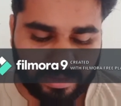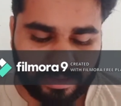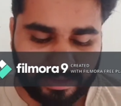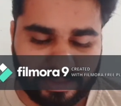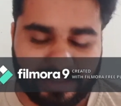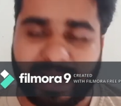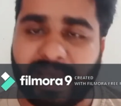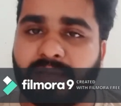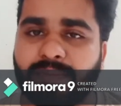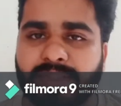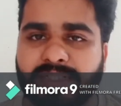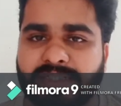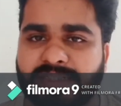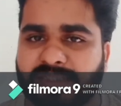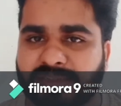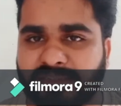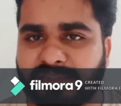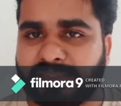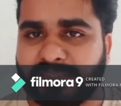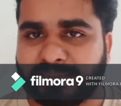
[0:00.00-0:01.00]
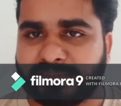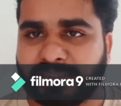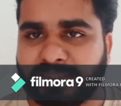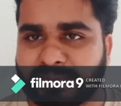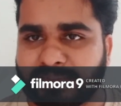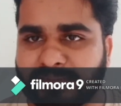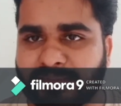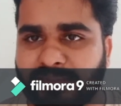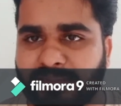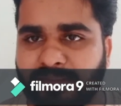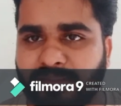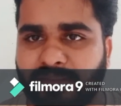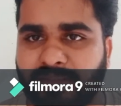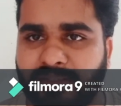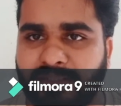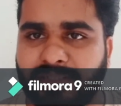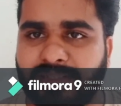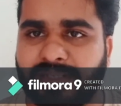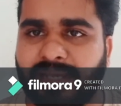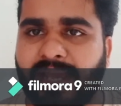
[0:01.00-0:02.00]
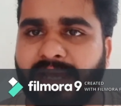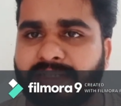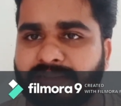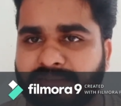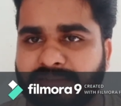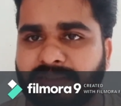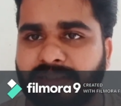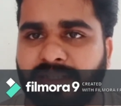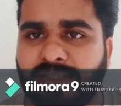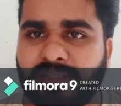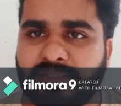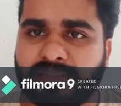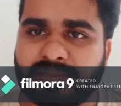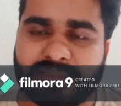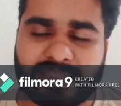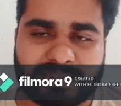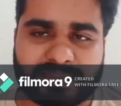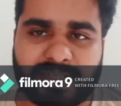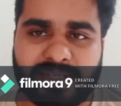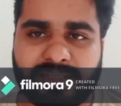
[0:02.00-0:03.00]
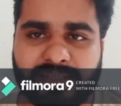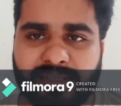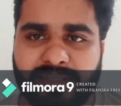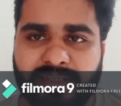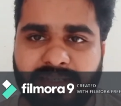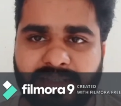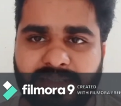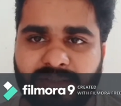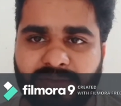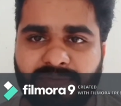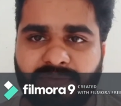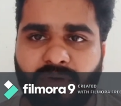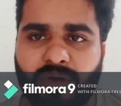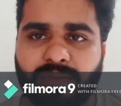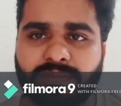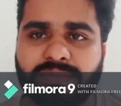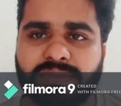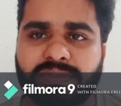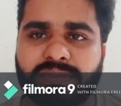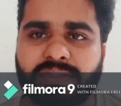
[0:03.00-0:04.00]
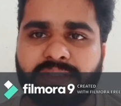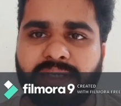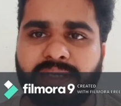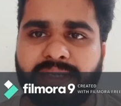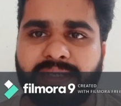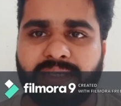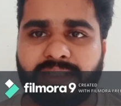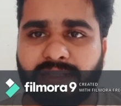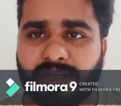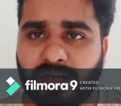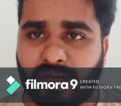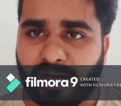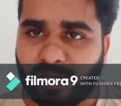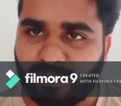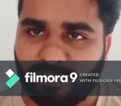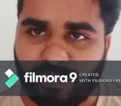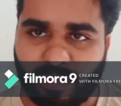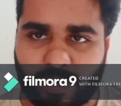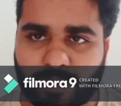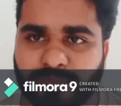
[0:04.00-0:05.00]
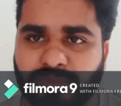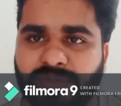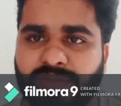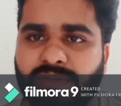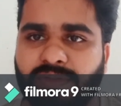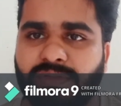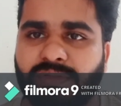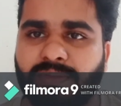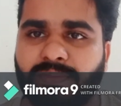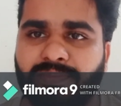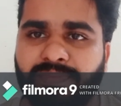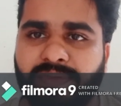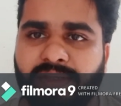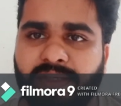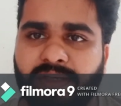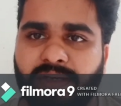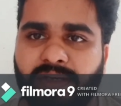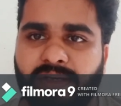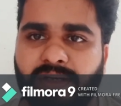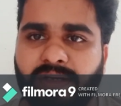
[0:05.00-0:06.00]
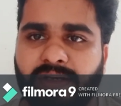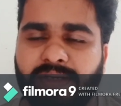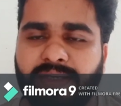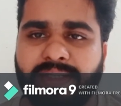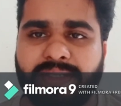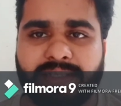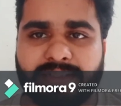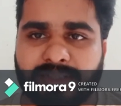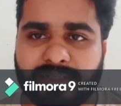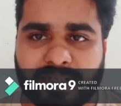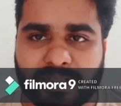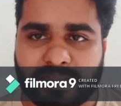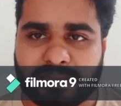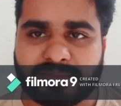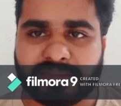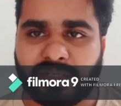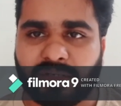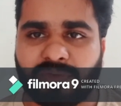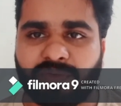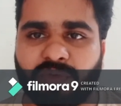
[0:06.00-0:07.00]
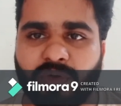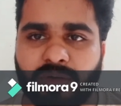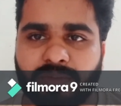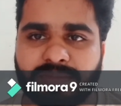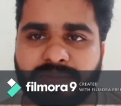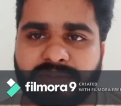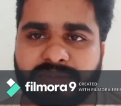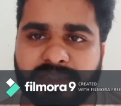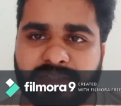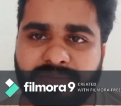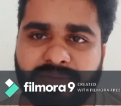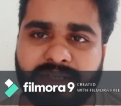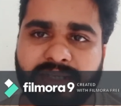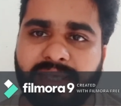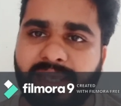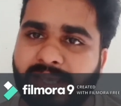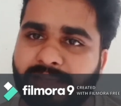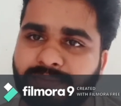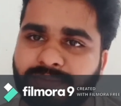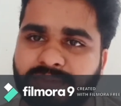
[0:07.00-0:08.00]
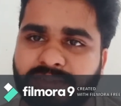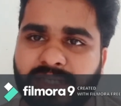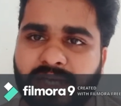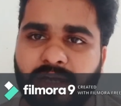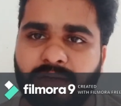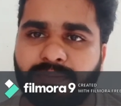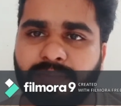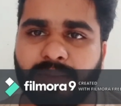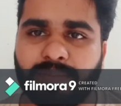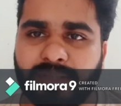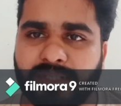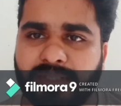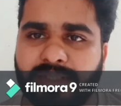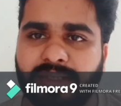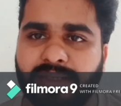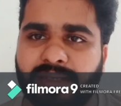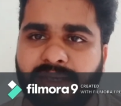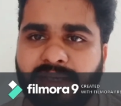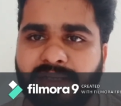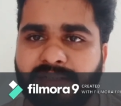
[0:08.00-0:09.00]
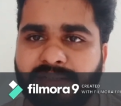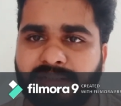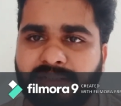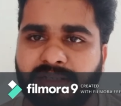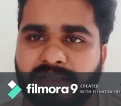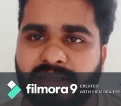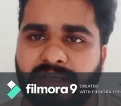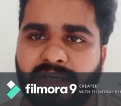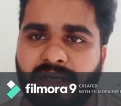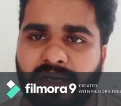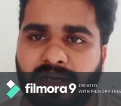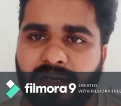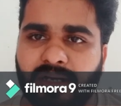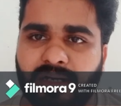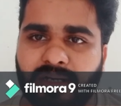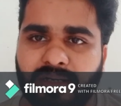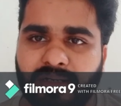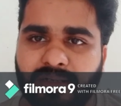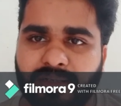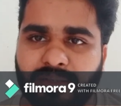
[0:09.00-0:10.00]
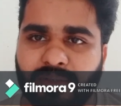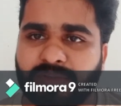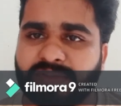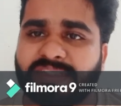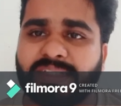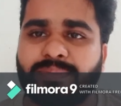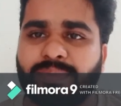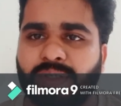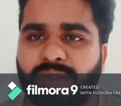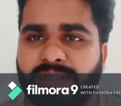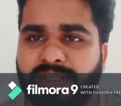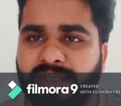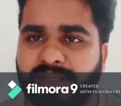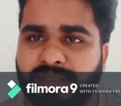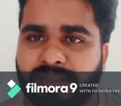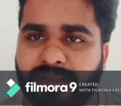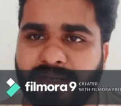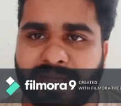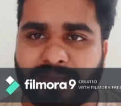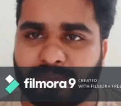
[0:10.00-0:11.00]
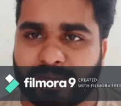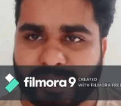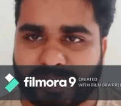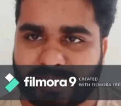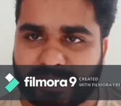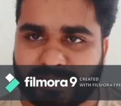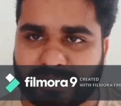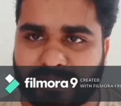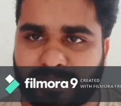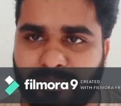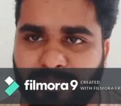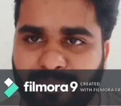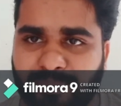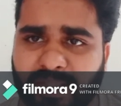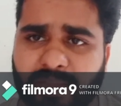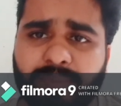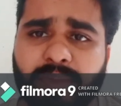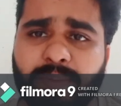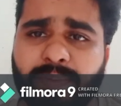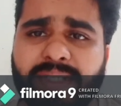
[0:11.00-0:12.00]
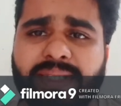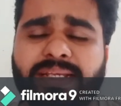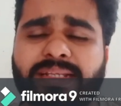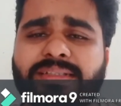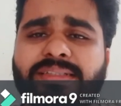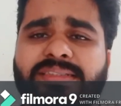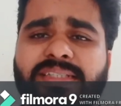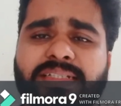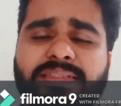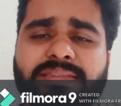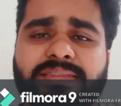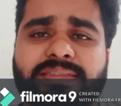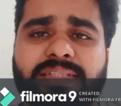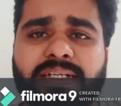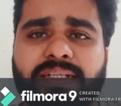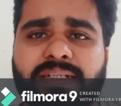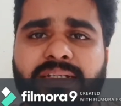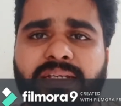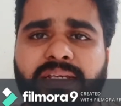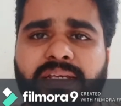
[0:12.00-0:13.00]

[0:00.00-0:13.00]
dimensions. He says that it has, just like any other forms, any other art forms, or any other cultural forms, even games have mimetic and semiotic dimensions. Mimetic in the sense that